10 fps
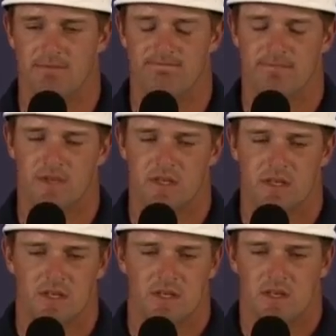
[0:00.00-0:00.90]
And
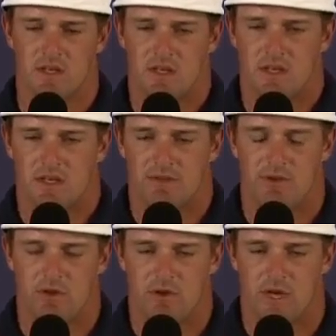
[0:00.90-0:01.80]
a
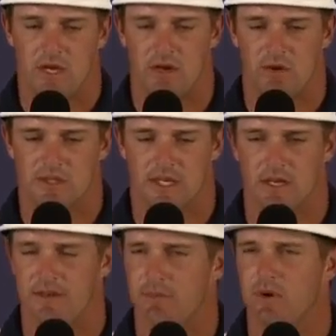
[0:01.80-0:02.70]
few holes I
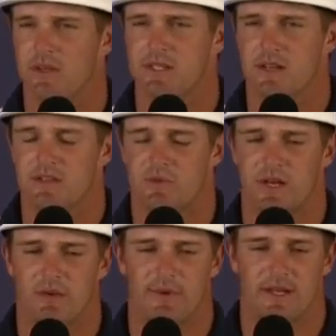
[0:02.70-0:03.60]
could have had birdies there as
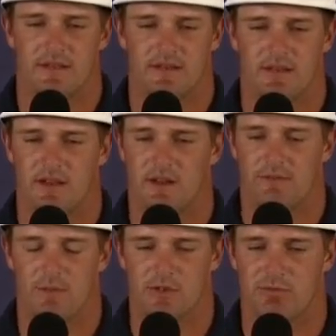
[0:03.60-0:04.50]
well, but
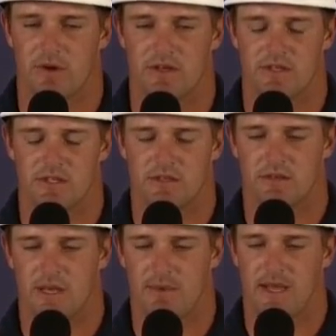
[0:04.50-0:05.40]
for the most part, I just
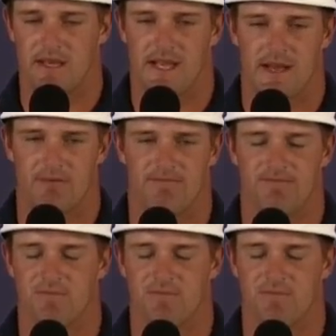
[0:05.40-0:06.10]
kept my head down,